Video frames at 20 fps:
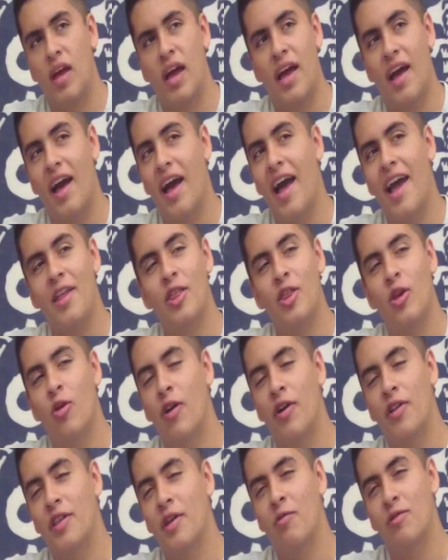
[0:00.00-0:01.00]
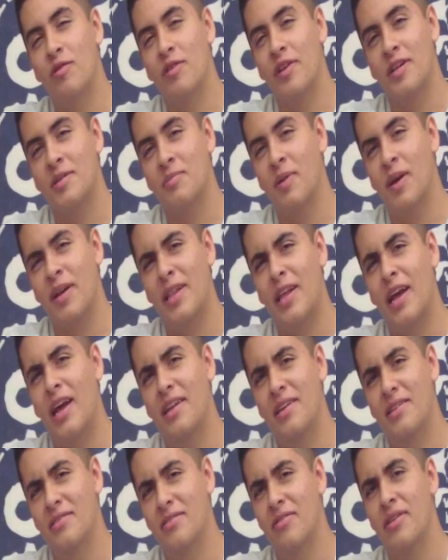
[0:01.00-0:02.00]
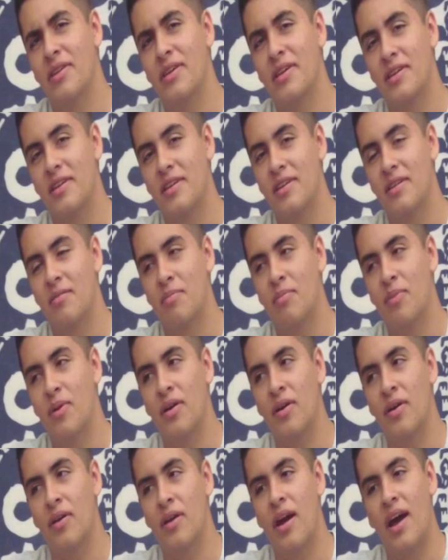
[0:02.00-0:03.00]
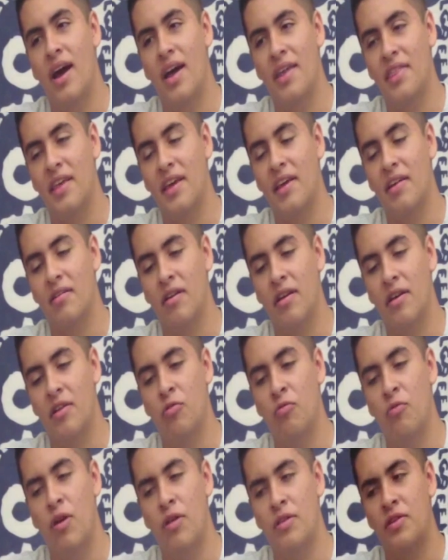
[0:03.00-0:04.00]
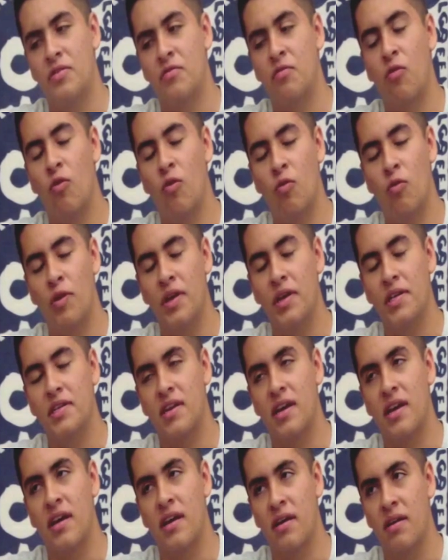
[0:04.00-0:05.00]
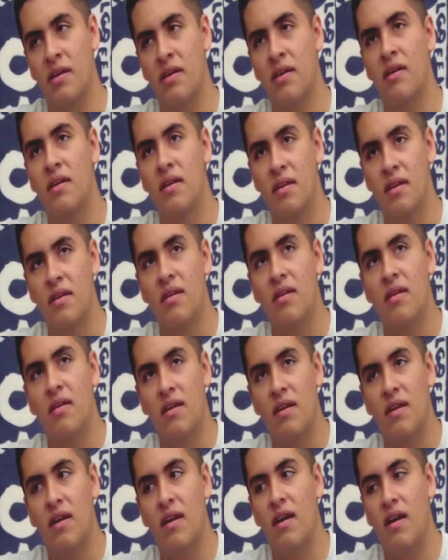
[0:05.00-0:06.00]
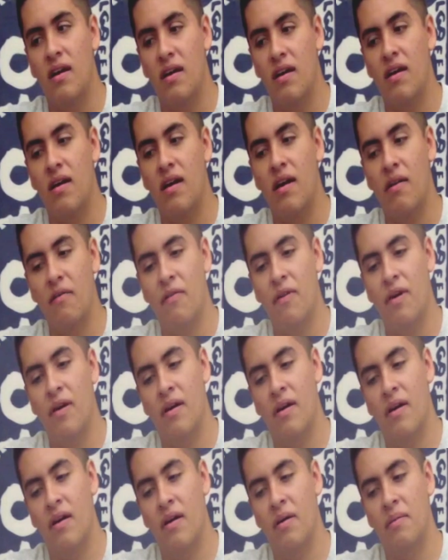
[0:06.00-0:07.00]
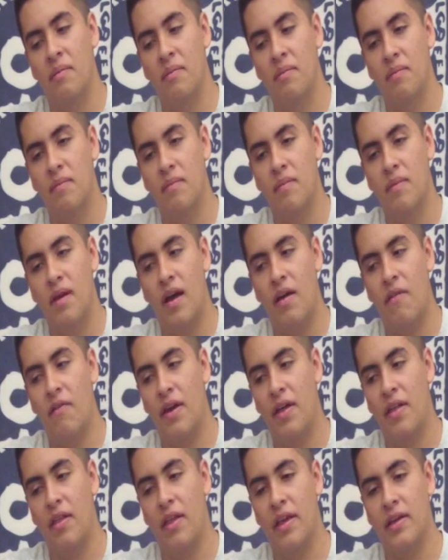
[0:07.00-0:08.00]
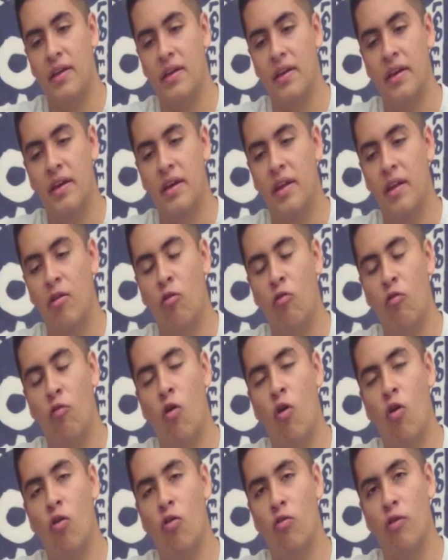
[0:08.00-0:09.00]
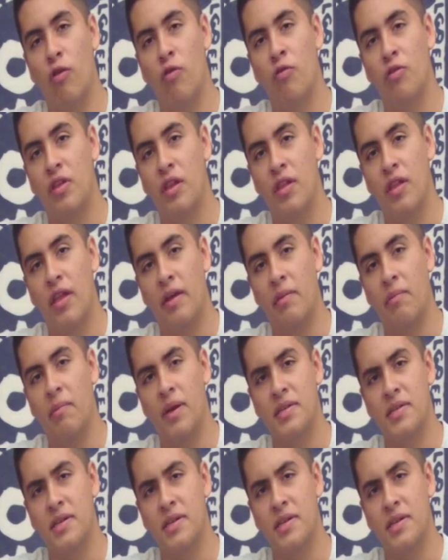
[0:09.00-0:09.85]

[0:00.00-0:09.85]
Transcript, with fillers: I, I had no idea what to expect honestly, but uh, I think like throughout these four weeks, I, uh, I've. Uh, I've had like a, an overall growth in like my